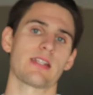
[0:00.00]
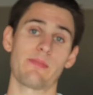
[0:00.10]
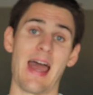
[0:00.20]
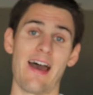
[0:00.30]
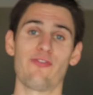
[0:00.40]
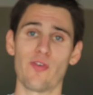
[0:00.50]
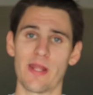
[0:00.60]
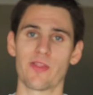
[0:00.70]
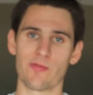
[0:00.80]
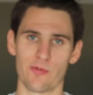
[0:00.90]
I'm halfway
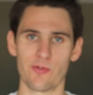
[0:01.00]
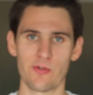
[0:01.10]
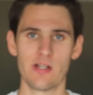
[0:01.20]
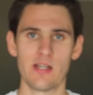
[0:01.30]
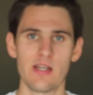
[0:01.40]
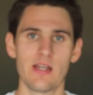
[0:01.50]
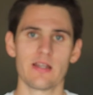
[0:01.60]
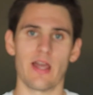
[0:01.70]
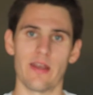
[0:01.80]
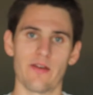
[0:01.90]
through
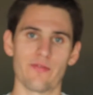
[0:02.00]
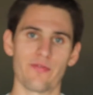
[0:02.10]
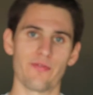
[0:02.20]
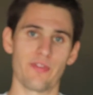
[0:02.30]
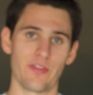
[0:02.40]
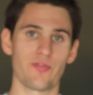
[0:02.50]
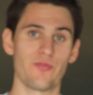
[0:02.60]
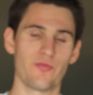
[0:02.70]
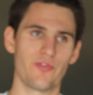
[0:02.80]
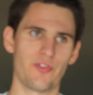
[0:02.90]
kind of this
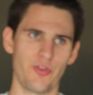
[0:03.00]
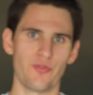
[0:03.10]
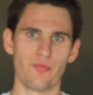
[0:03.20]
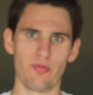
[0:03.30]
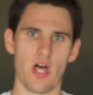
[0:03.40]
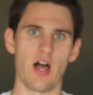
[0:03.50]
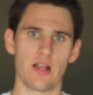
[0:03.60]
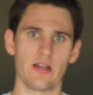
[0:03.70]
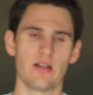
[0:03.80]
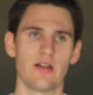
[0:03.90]
2 block.